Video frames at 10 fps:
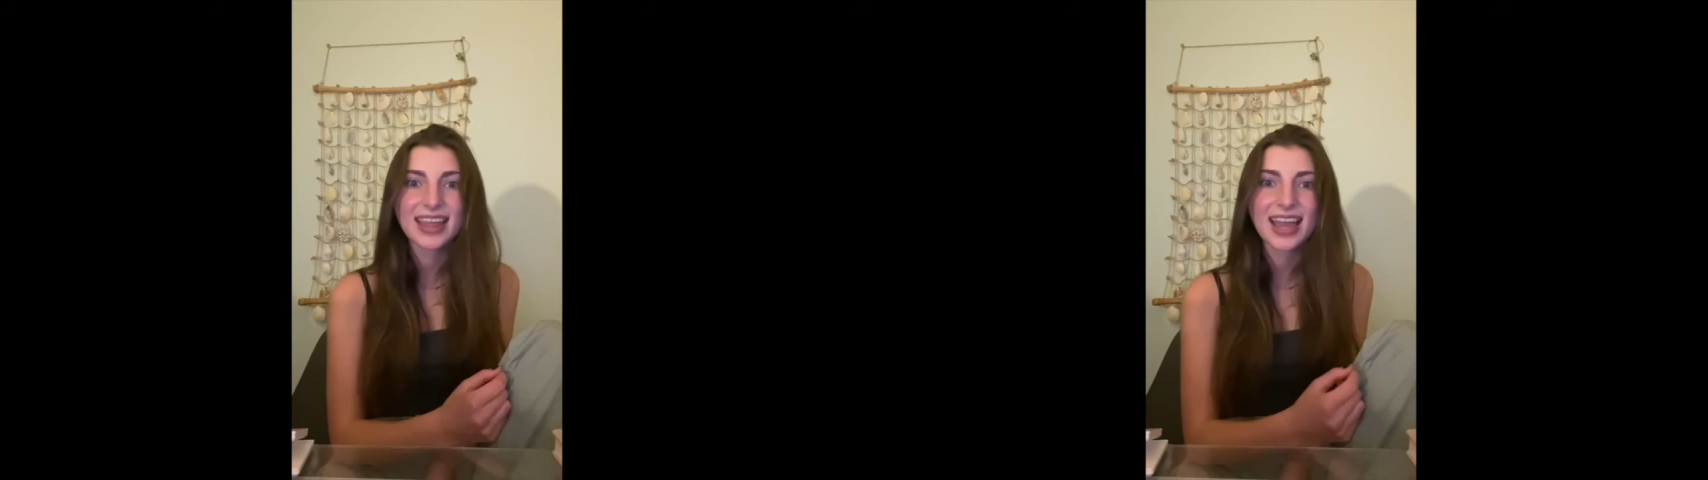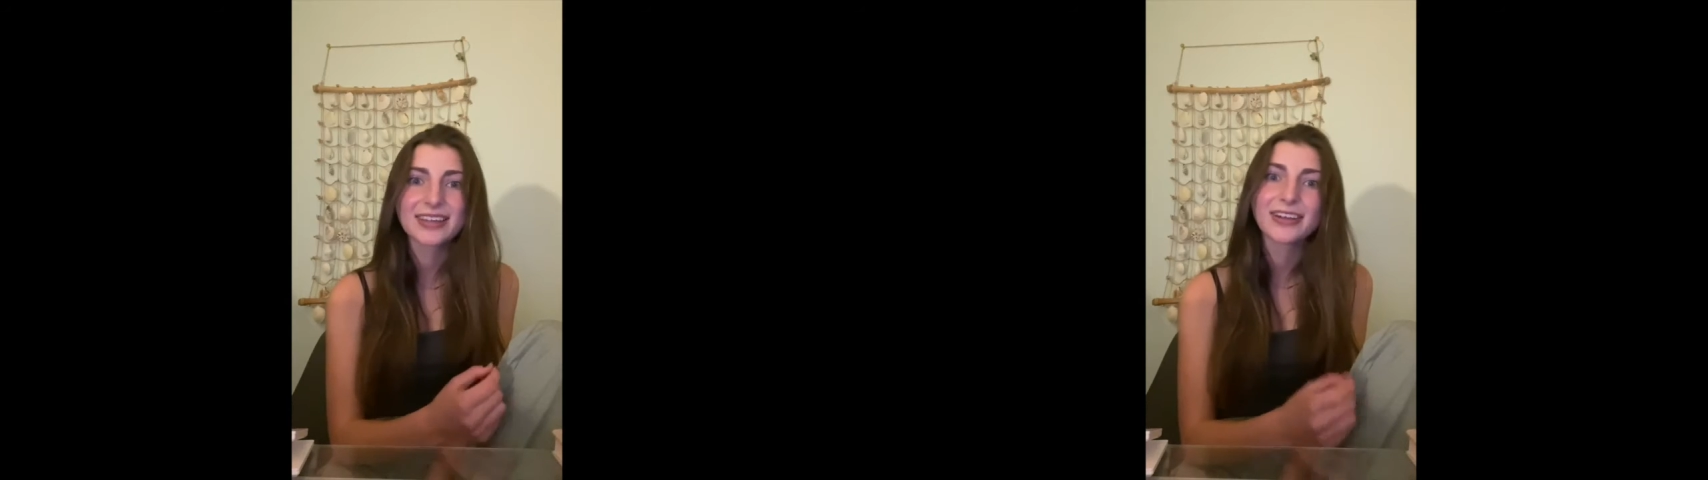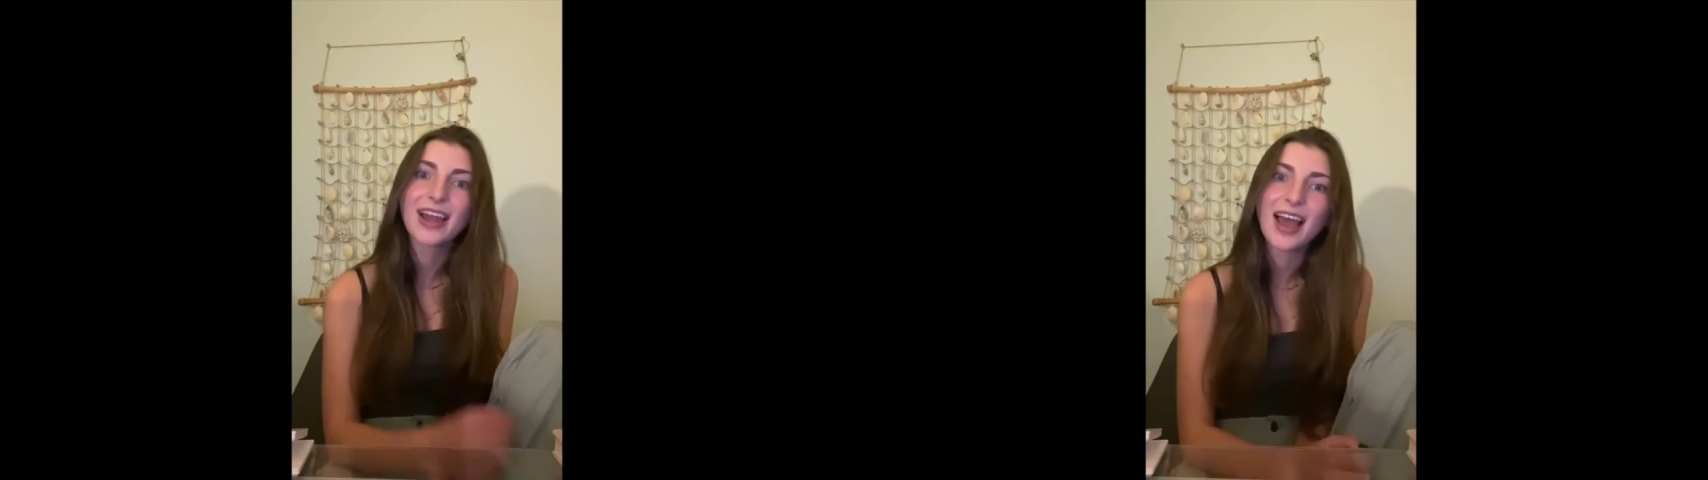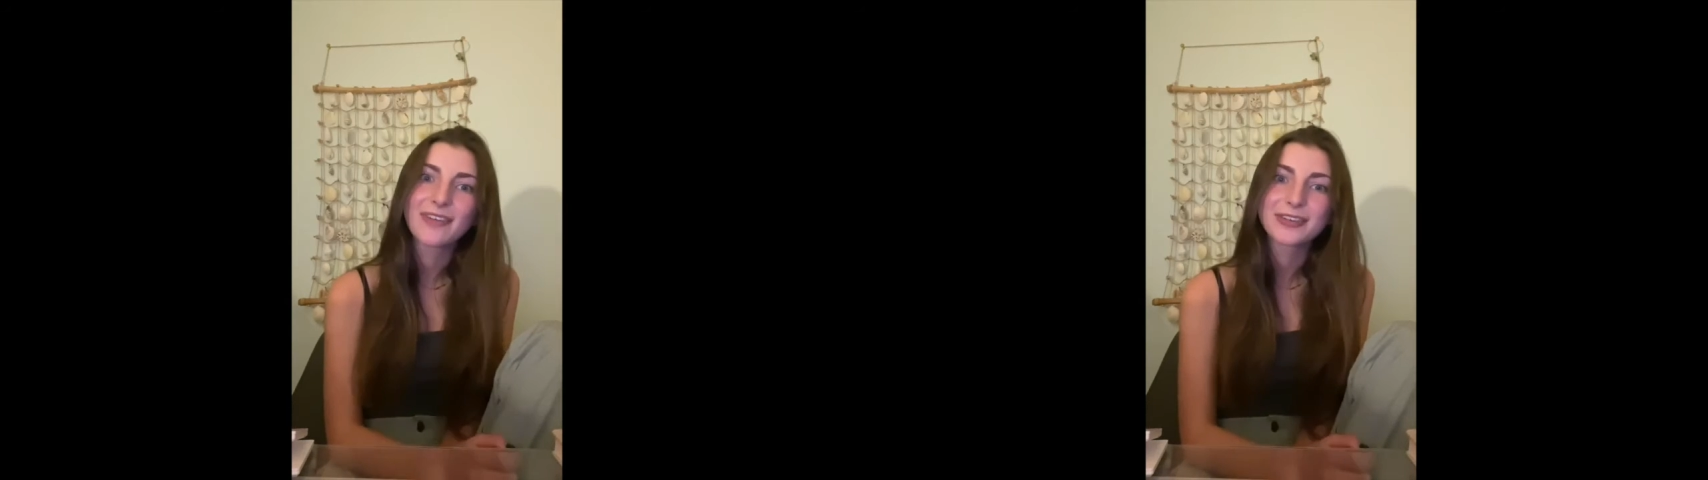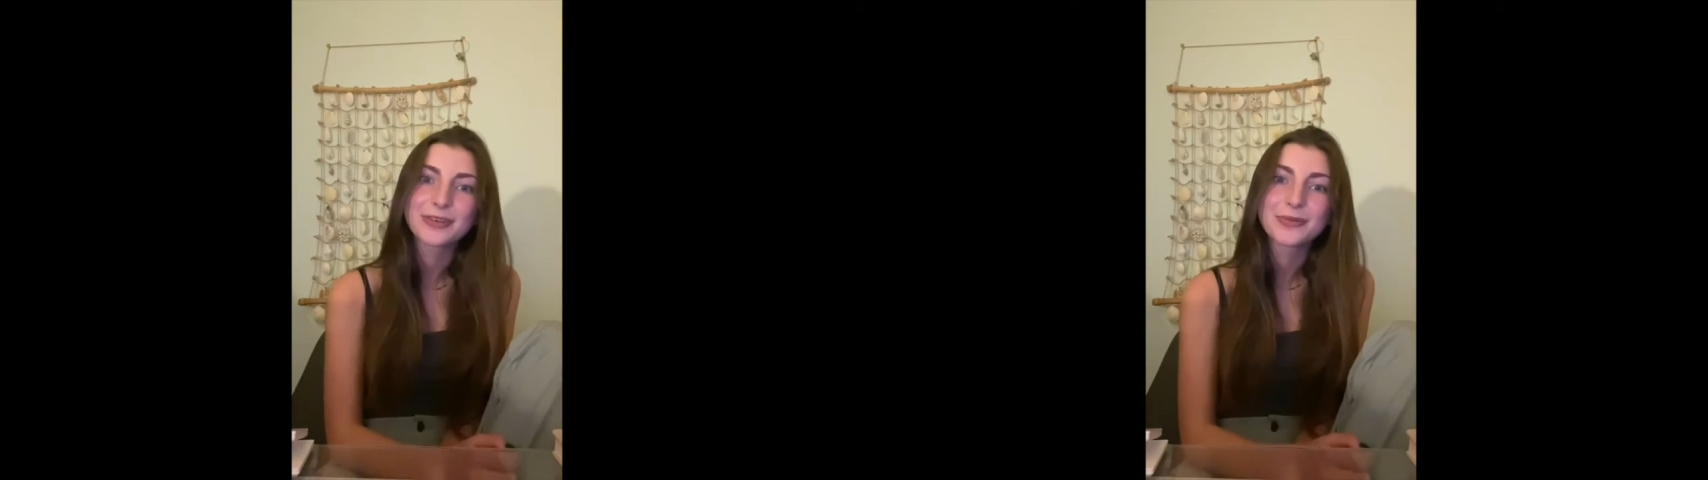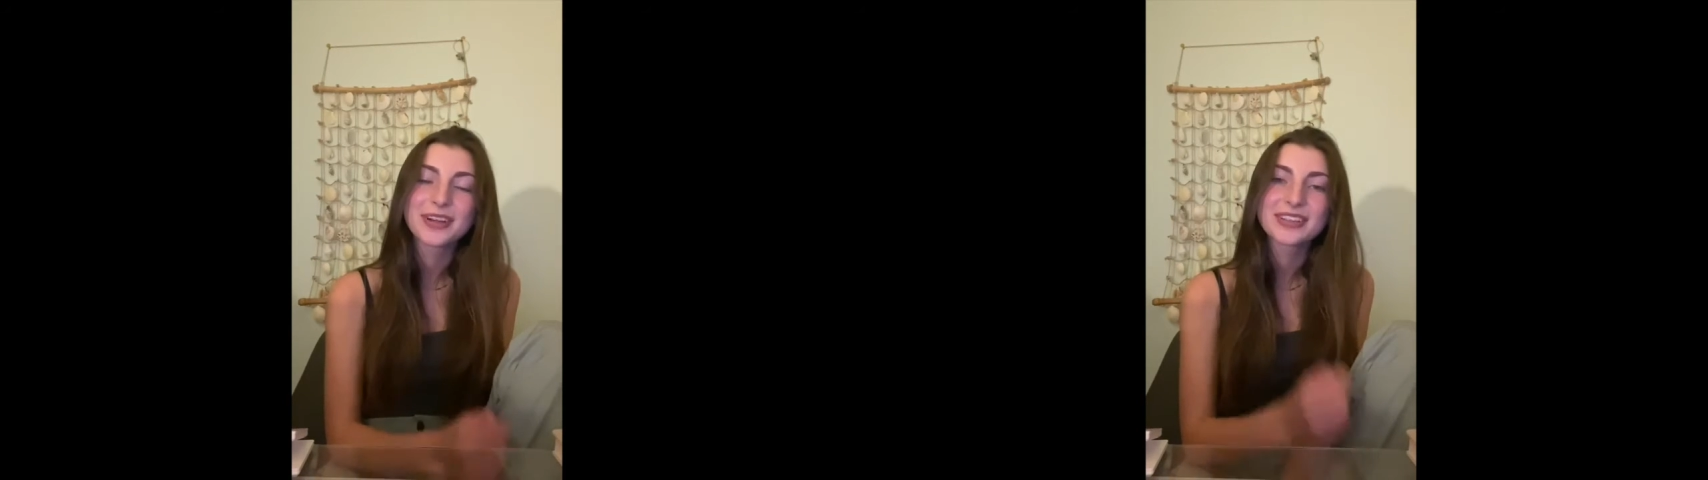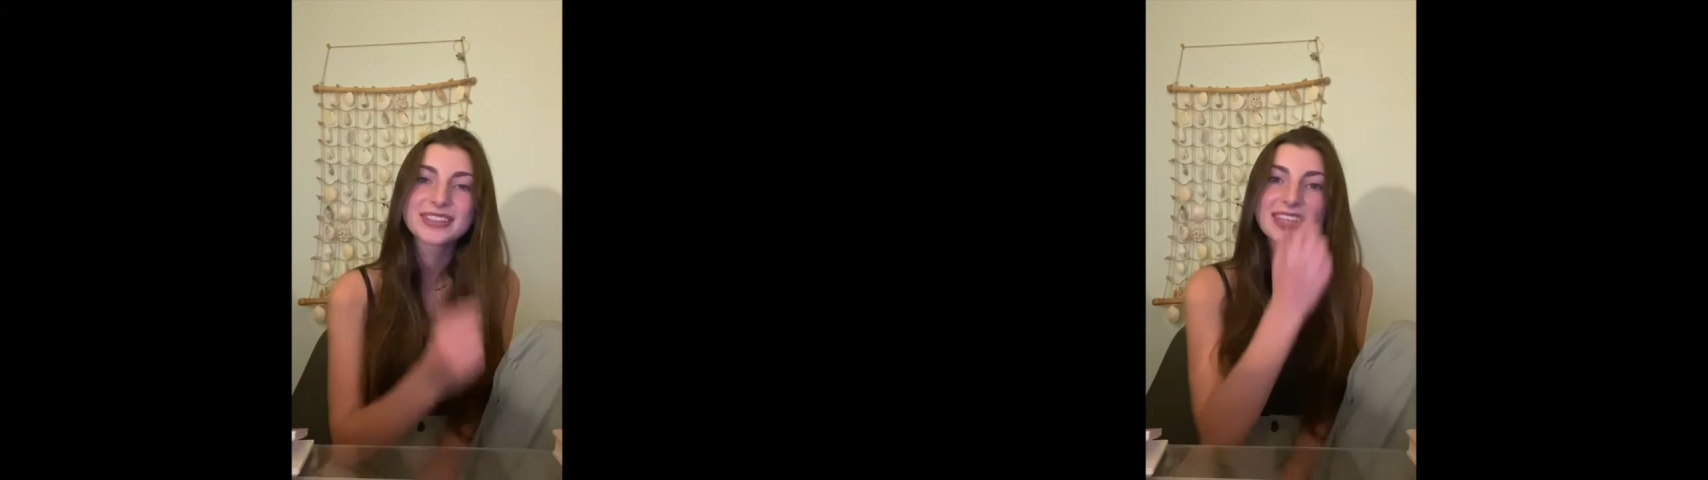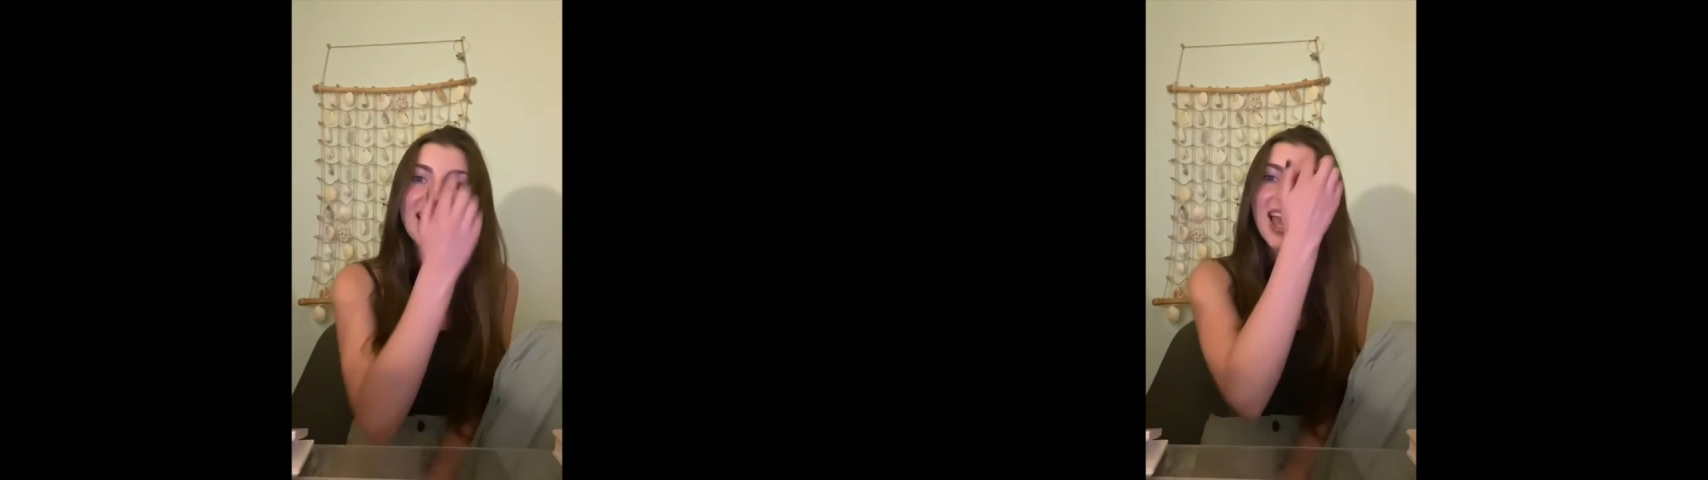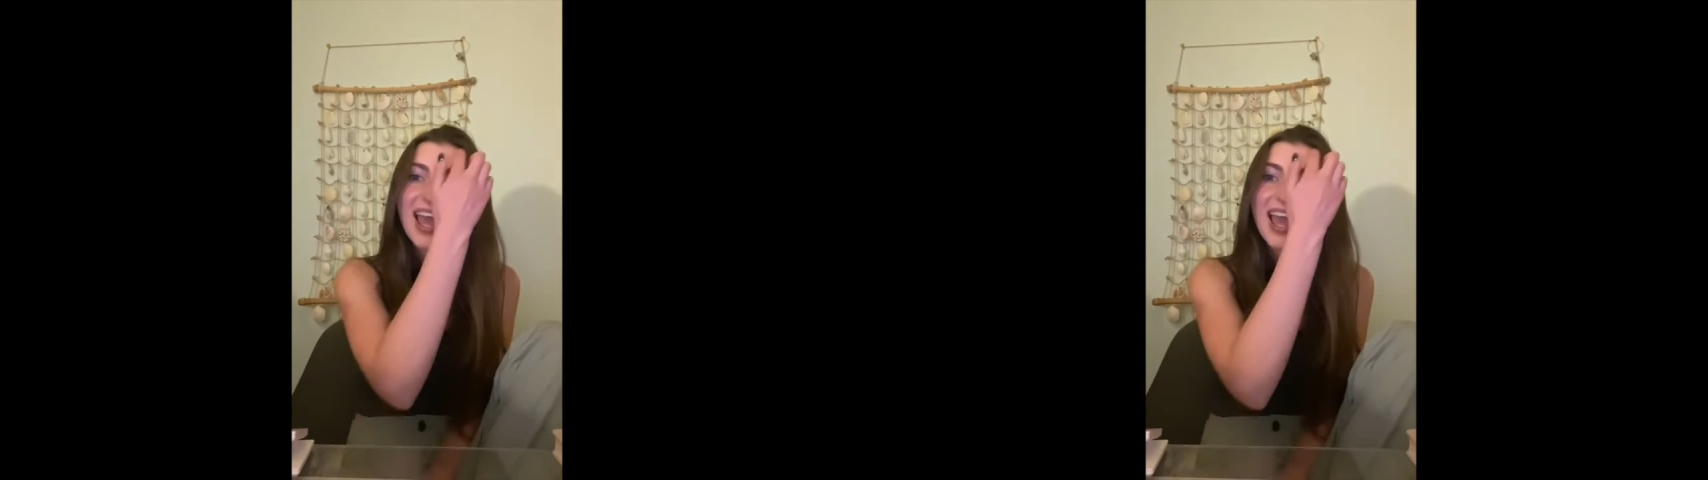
that year afterwards.